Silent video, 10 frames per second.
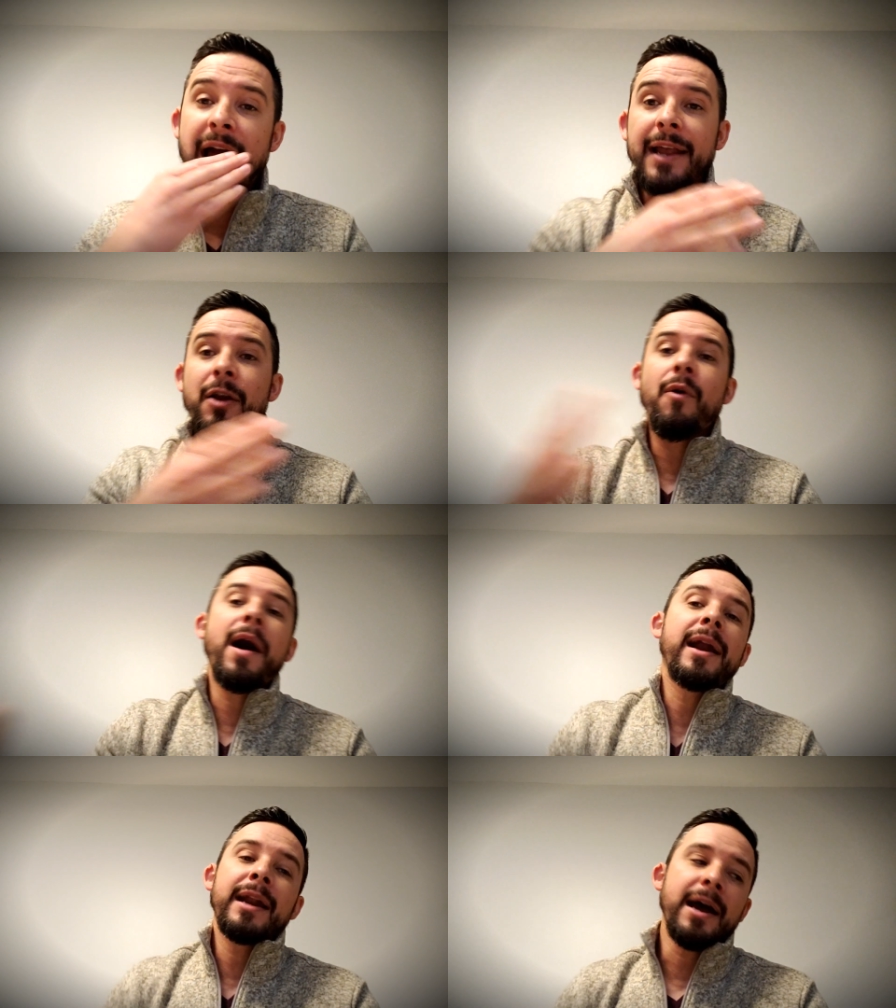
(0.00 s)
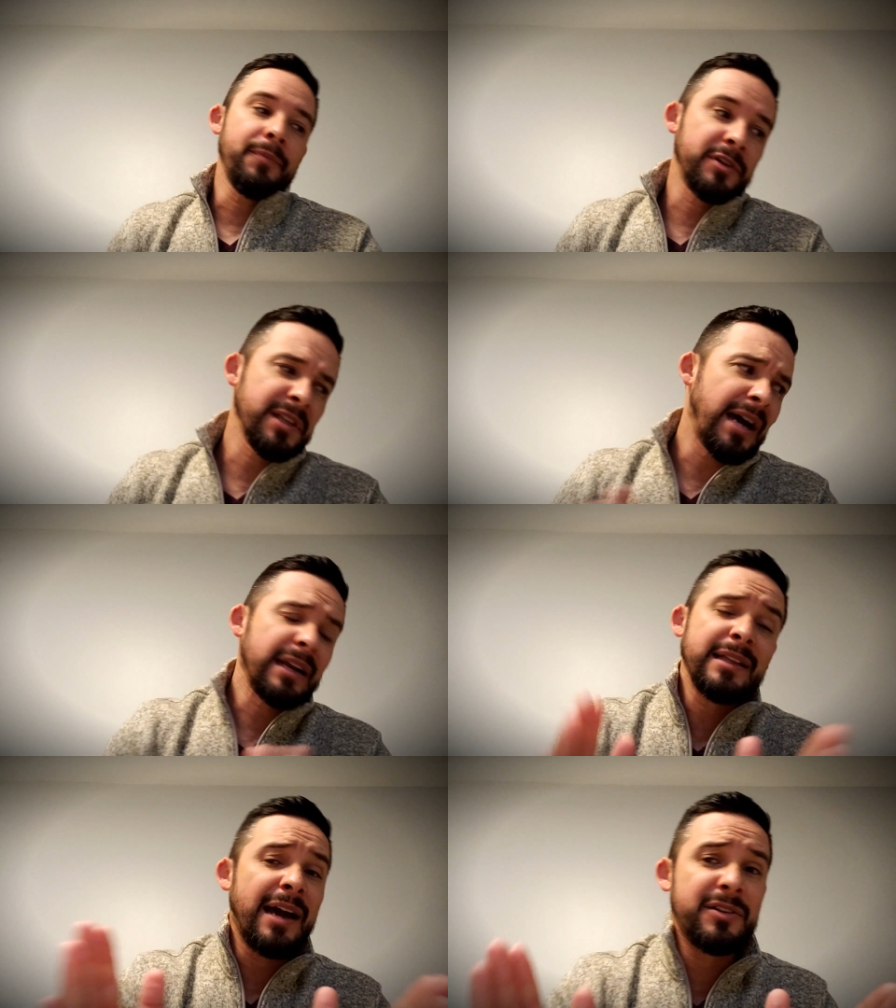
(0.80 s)
I could go on and on. There's a
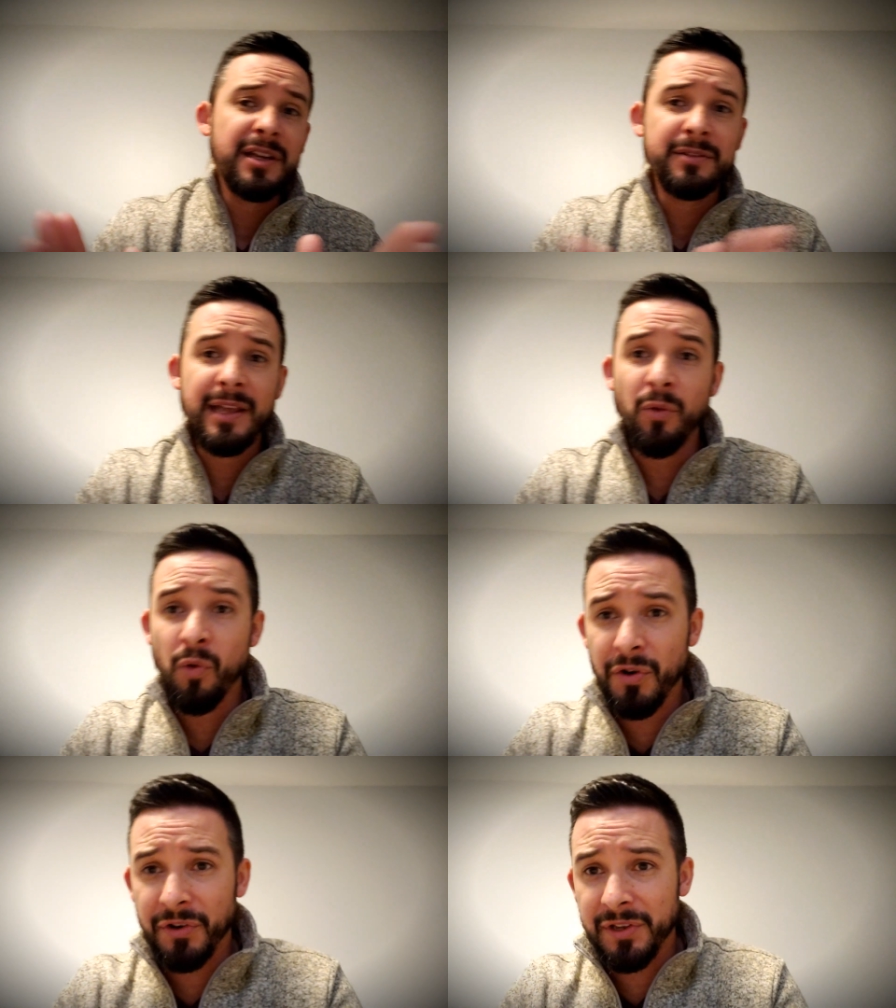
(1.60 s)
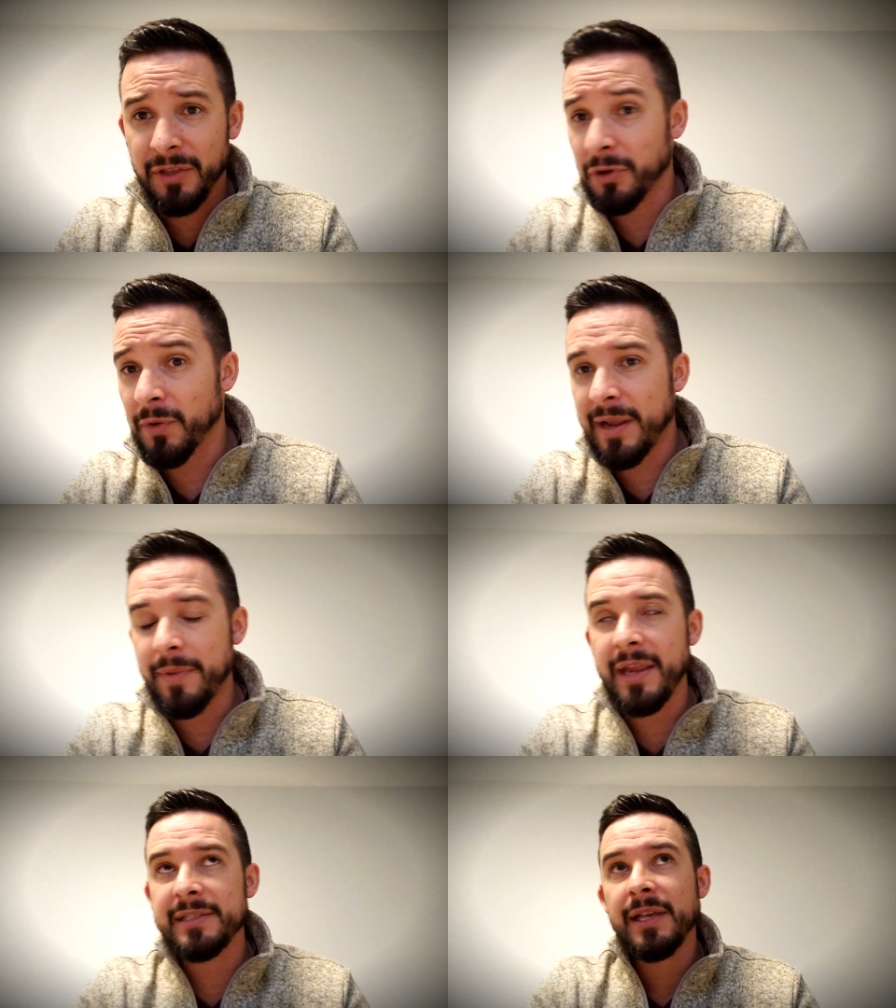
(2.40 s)
lot of gliders out there that work, and they're
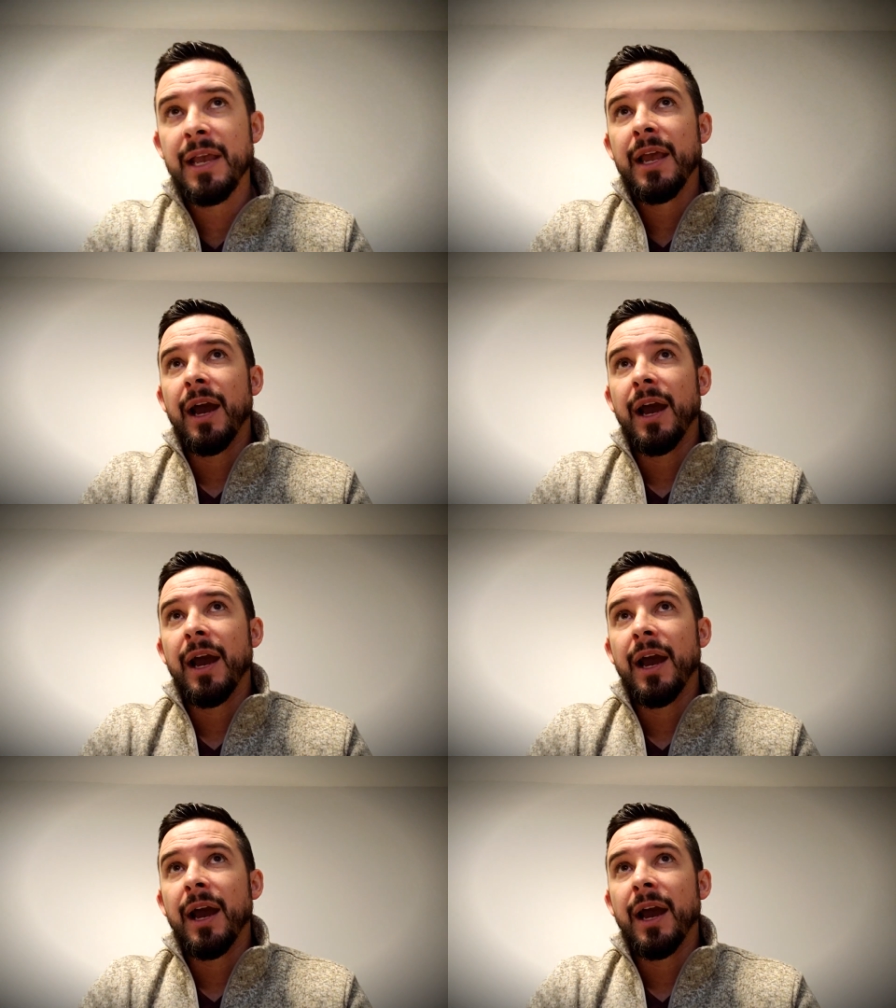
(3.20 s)
great baits.